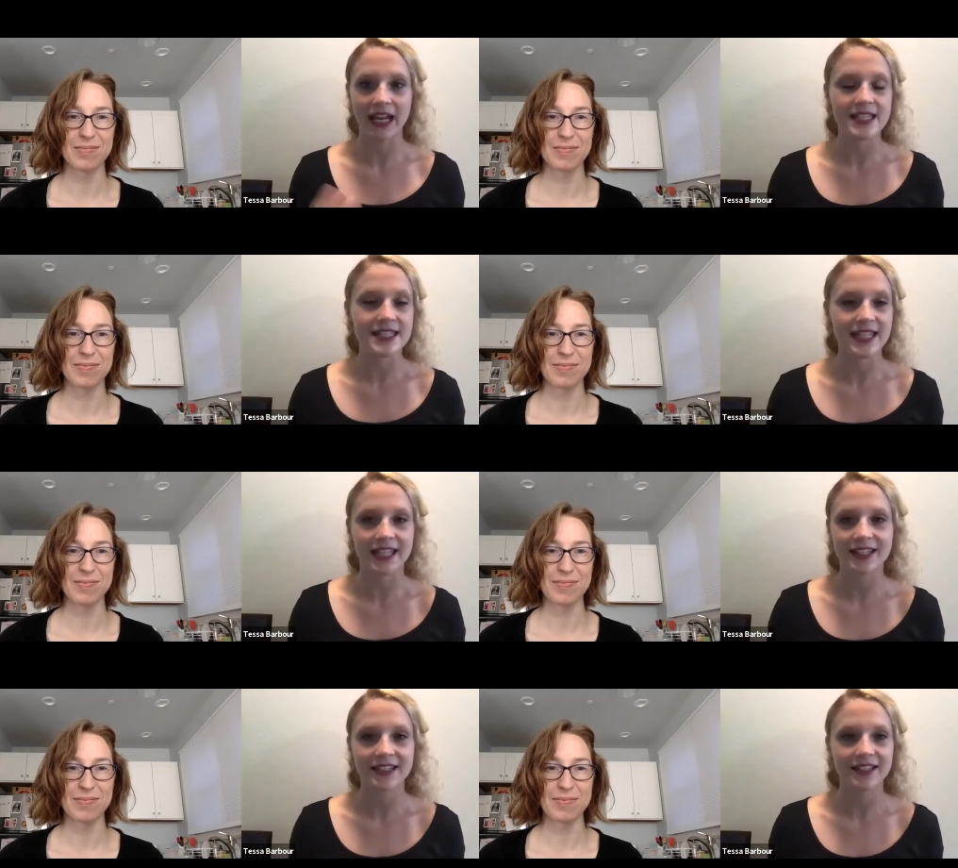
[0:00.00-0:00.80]

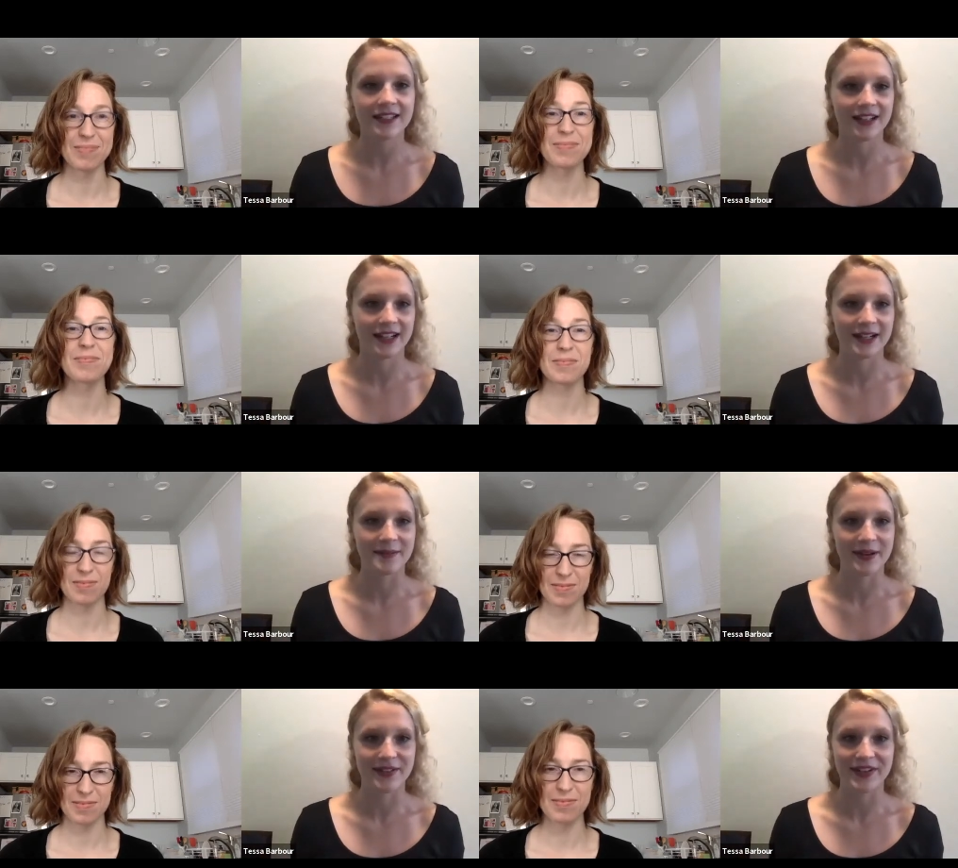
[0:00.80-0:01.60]
Speaker 1: 18.
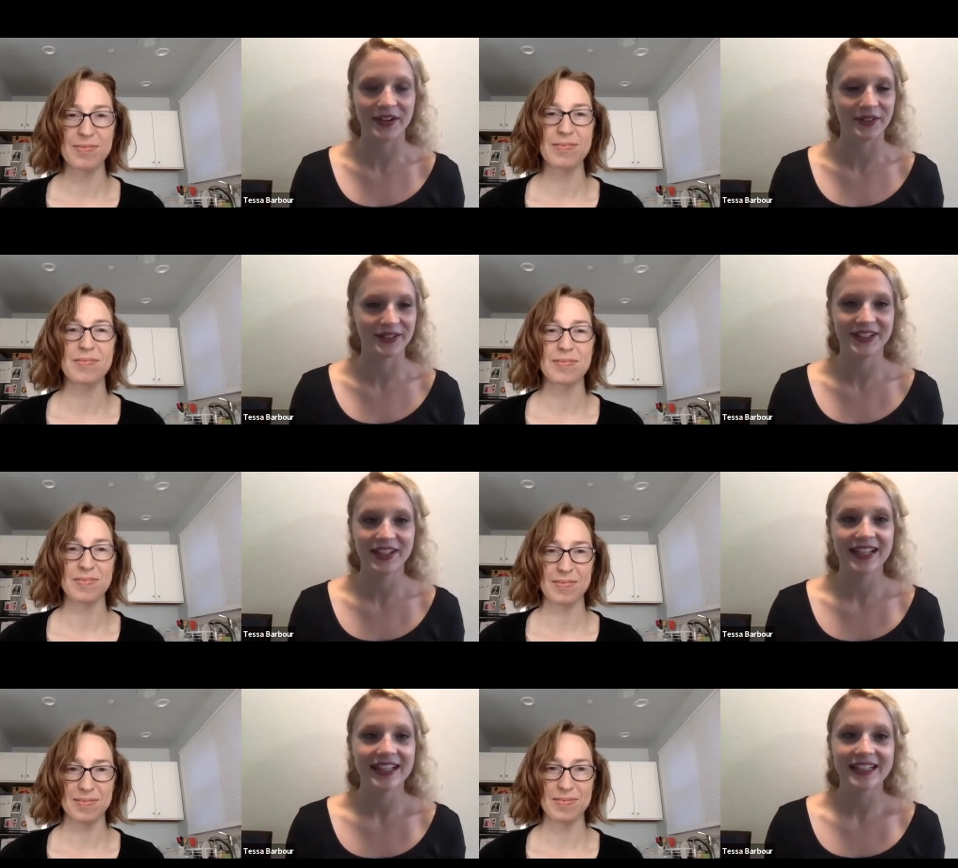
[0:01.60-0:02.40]
I felt
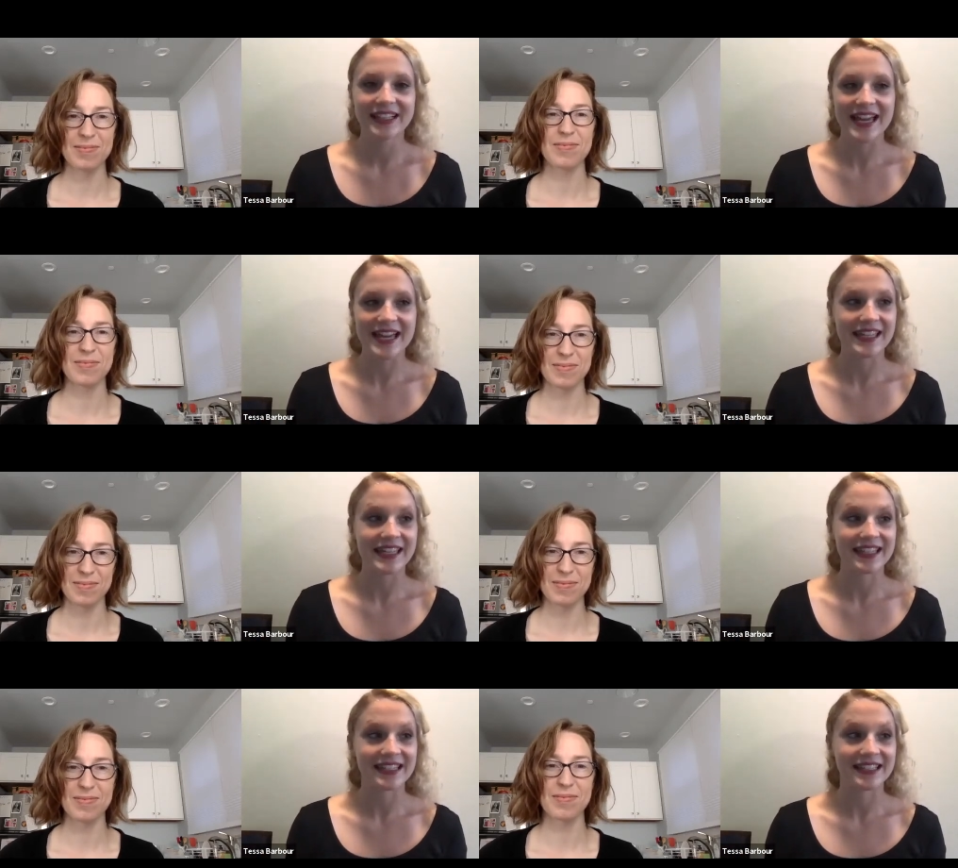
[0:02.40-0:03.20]

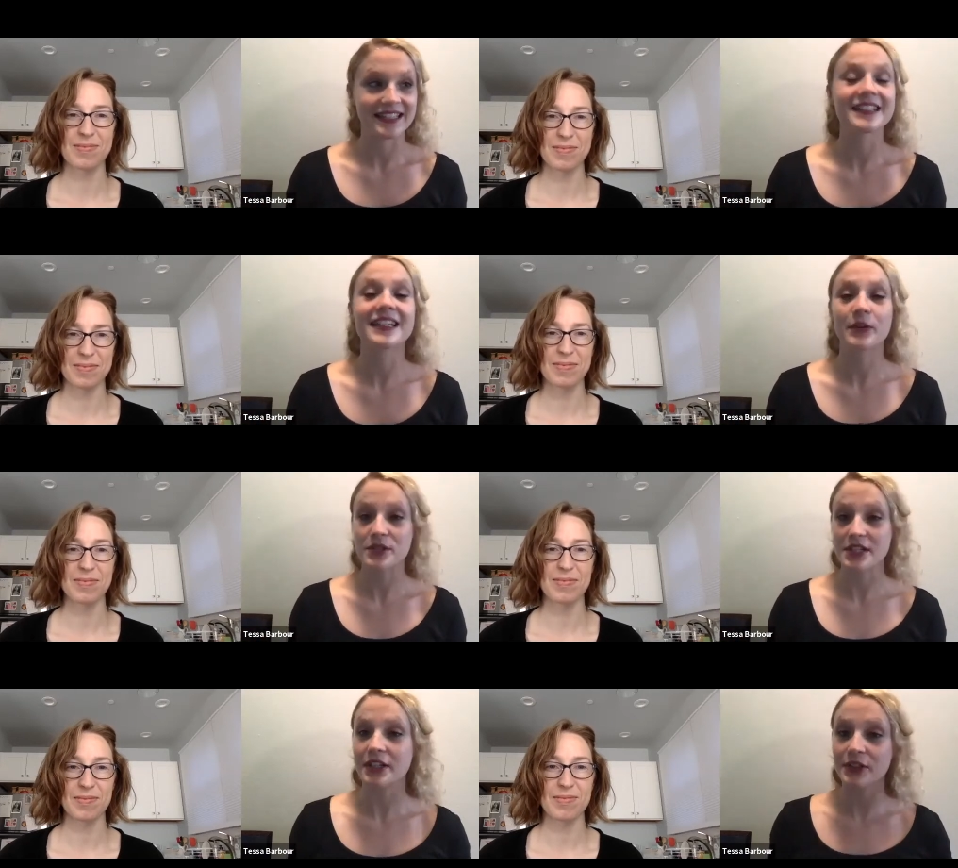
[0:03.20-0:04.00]
like it
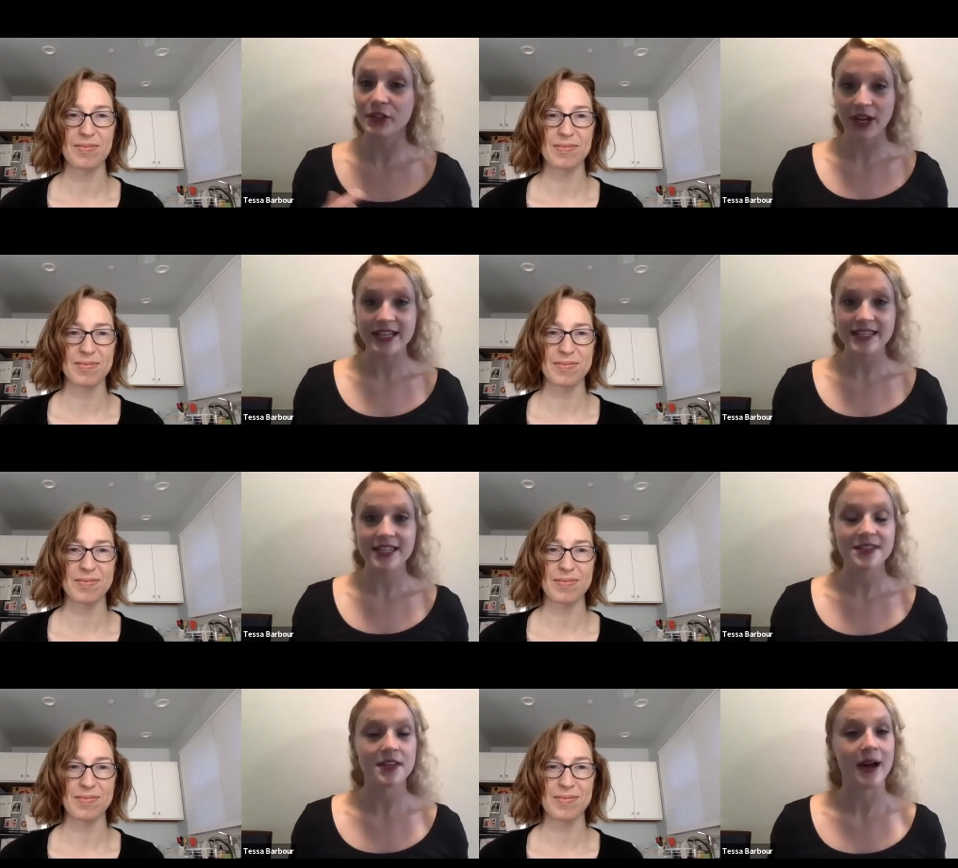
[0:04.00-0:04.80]
was a little
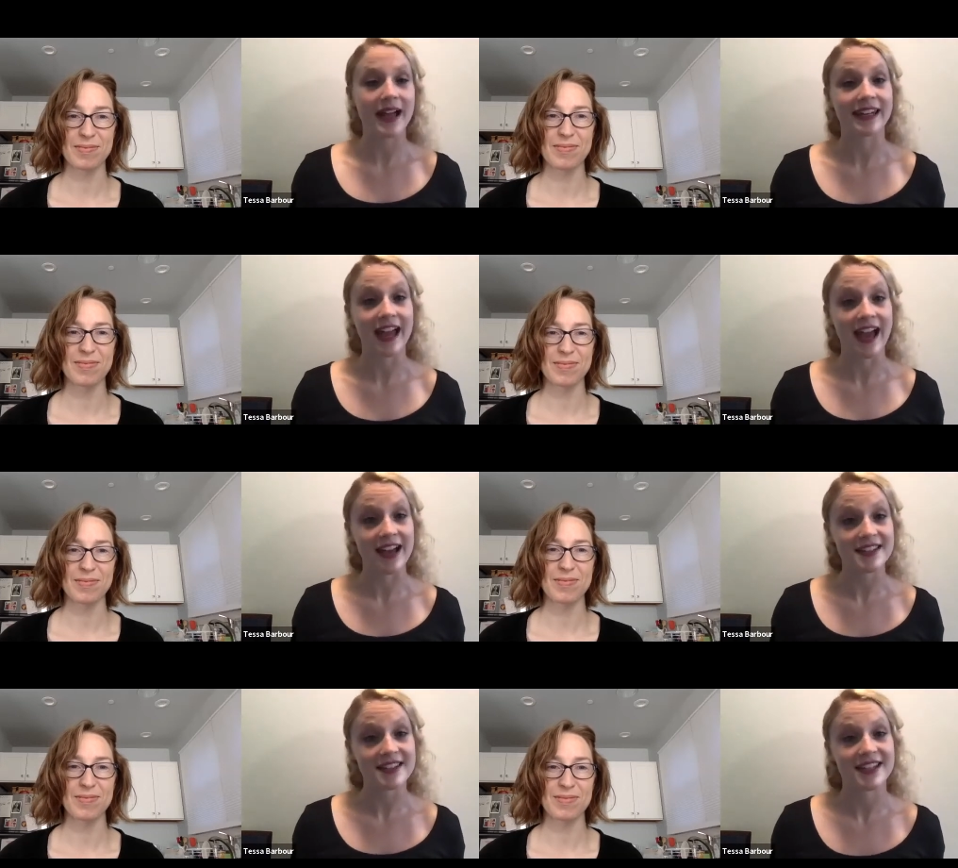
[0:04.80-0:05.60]
crazy, so I had
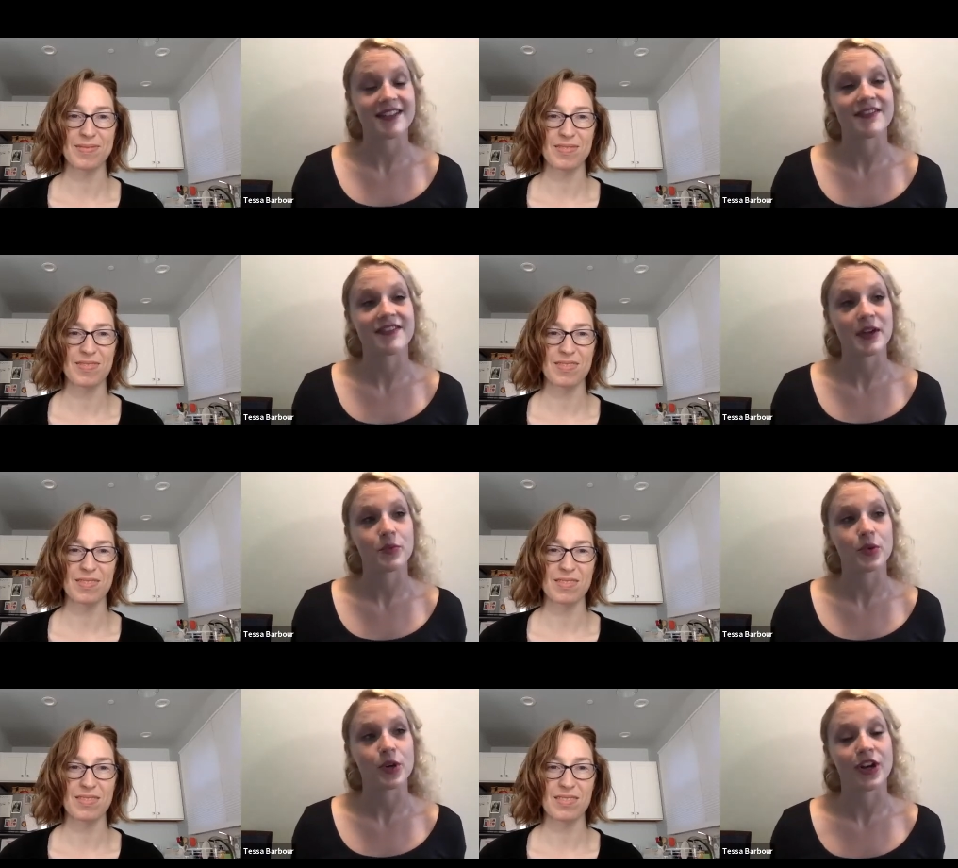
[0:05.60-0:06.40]
asked if they
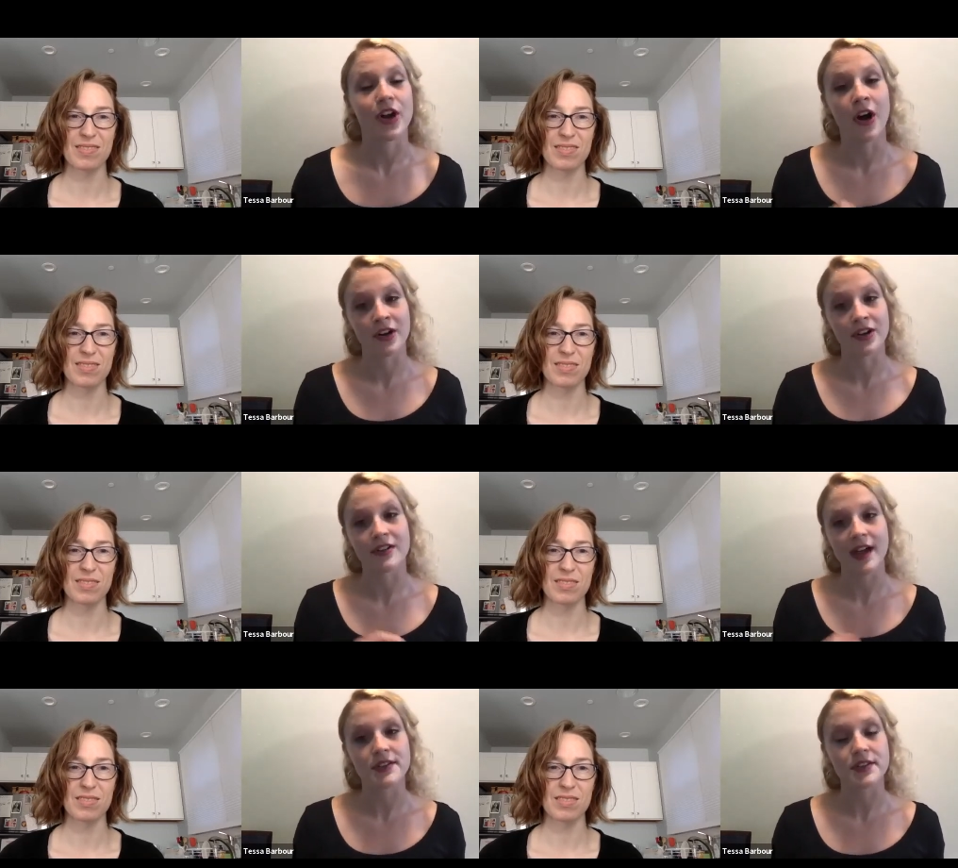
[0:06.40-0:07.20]
would honor
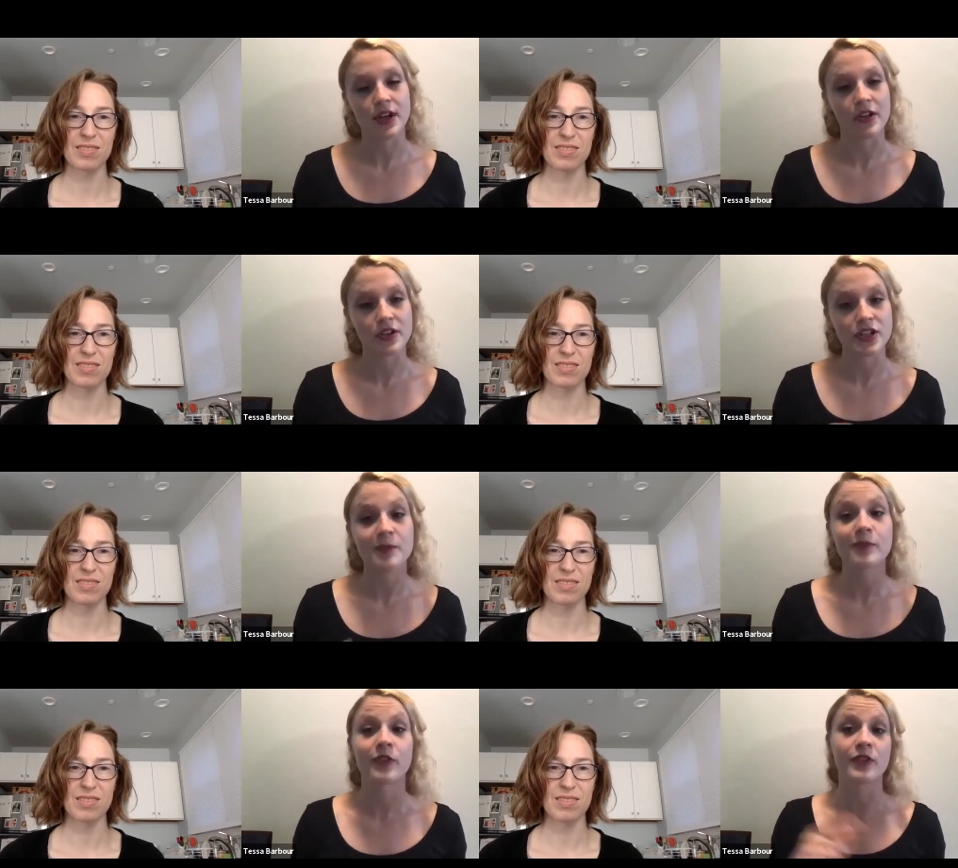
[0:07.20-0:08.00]
that
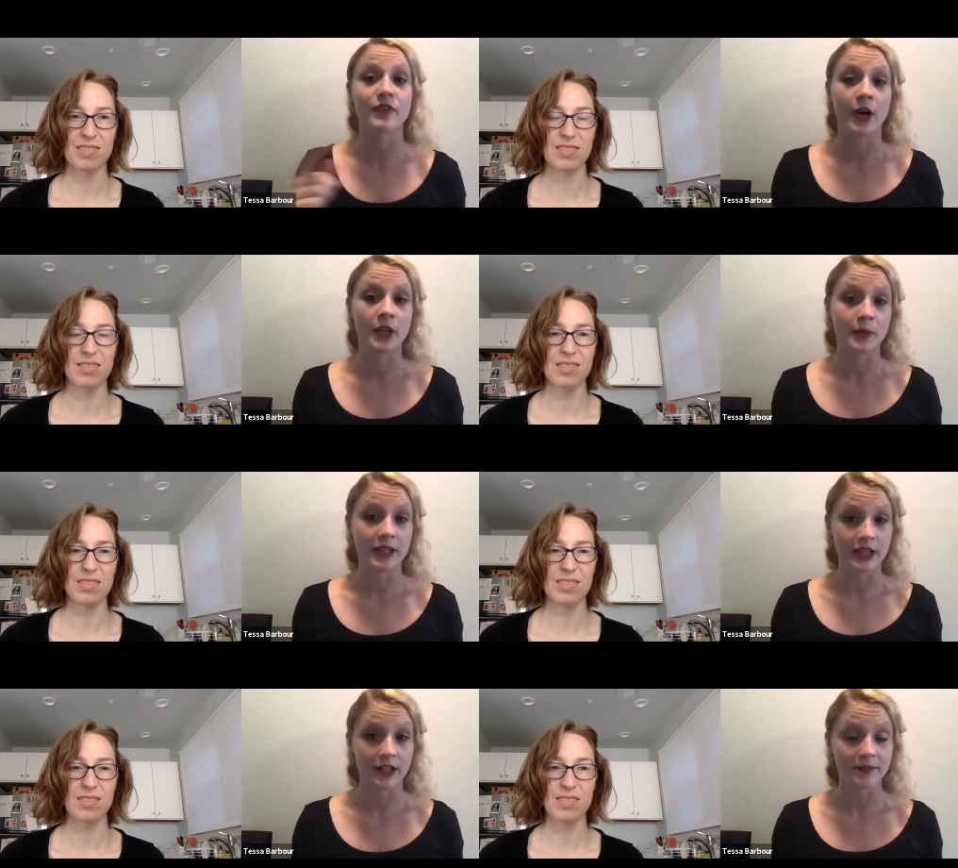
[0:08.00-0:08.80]
scholarship for the following
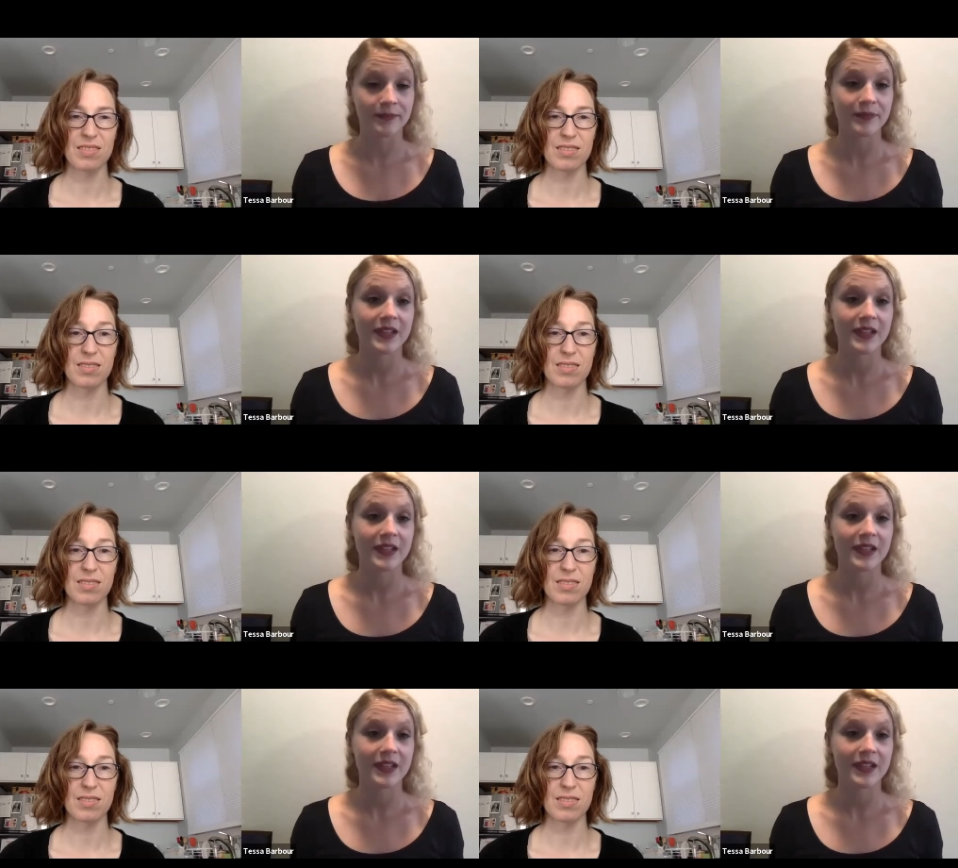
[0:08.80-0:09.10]
year,